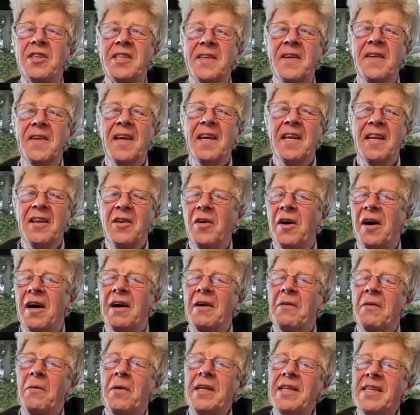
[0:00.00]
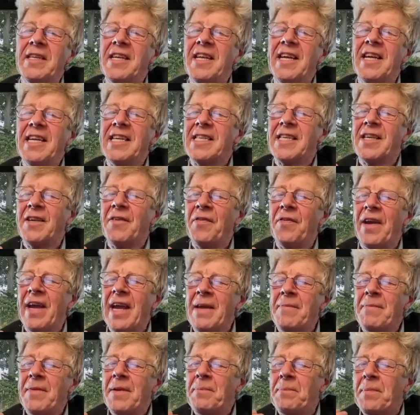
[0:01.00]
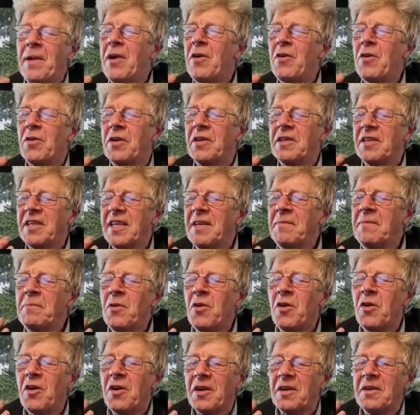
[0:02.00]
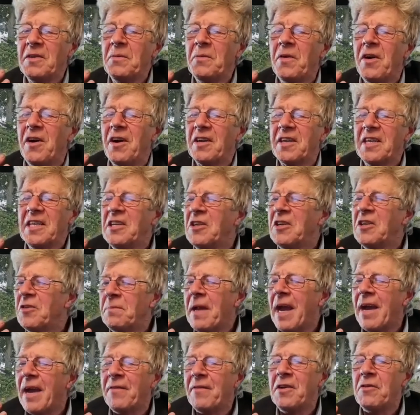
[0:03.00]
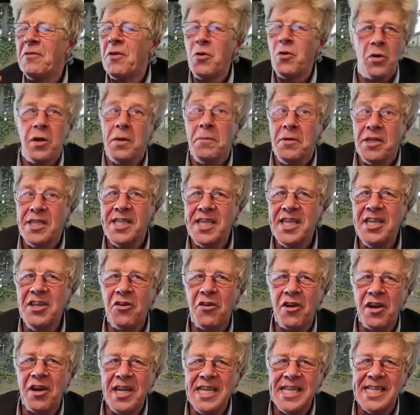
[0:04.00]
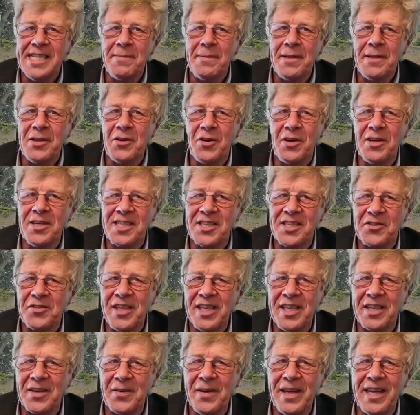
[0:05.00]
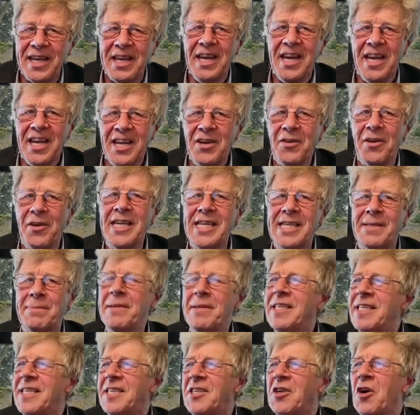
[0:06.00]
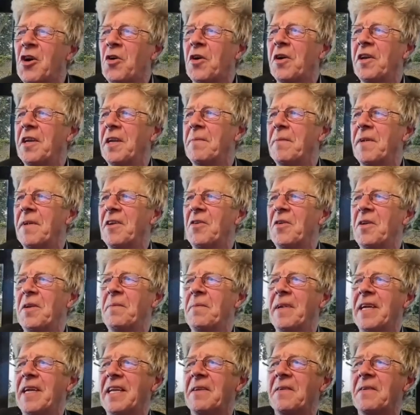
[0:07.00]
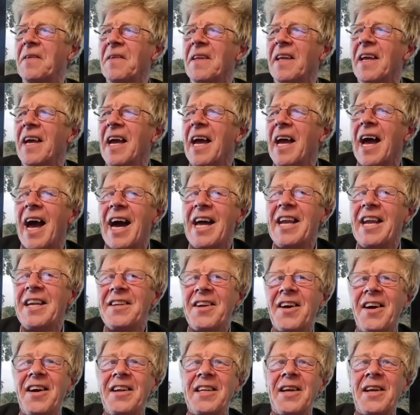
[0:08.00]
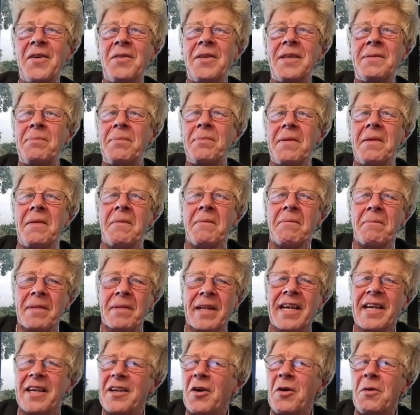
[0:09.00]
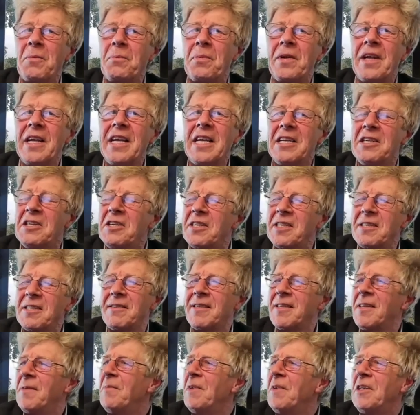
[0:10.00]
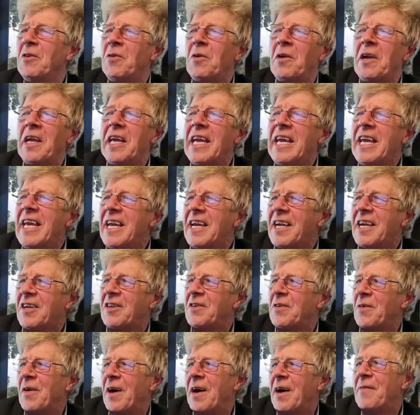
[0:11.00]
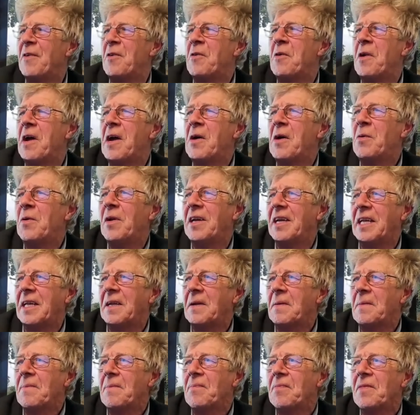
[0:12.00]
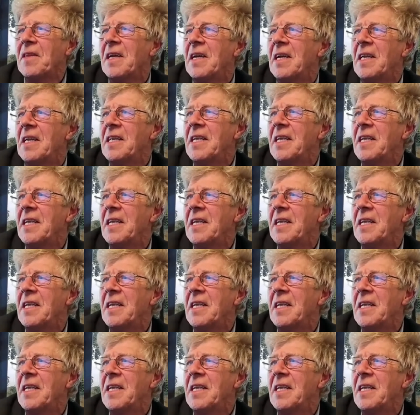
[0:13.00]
You just, look, when the likes of Emmett Berg and Ed Morgan walk in, you'd be having a row with him. You see your eyes would be going straight away. Your eyes would be stuck on him. You know what I mean? And I thought that was played out brilliant. There's someone you're aching to have a row like.